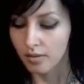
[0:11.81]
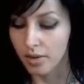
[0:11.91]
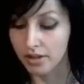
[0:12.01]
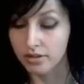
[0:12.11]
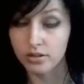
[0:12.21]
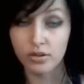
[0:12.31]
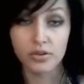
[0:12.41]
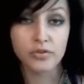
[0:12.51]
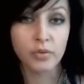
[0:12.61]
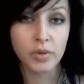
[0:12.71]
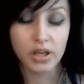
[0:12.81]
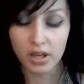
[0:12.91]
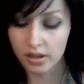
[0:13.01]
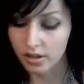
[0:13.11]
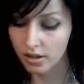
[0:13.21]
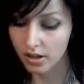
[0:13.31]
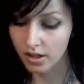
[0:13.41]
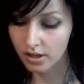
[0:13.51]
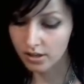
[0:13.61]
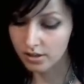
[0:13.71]
man's search for meaning.
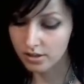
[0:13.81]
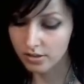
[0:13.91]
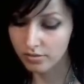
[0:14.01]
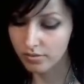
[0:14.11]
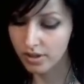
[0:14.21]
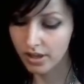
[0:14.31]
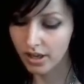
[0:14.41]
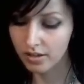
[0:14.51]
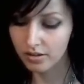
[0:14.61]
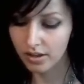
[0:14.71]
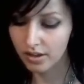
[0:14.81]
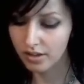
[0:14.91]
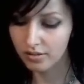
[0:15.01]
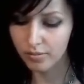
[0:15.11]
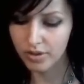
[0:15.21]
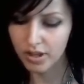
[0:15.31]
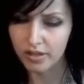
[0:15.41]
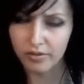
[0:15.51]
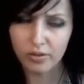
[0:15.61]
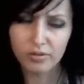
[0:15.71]
And I can't
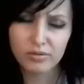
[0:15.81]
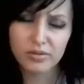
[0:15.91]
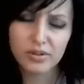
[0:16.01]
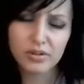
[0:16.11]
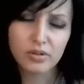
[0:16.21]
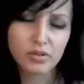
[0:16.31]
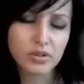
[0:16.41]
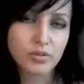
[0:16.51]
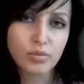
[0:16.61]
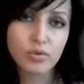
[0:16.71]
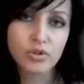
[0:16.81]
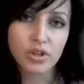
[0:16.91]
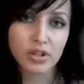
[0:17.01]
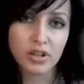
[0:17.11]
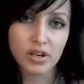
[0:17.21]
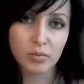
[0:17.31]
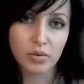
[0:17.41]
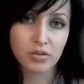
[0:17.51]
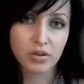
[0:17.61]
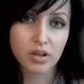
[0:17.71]
believe all this bullshit that I'm
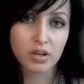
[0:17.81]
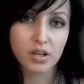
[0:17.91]
hearing.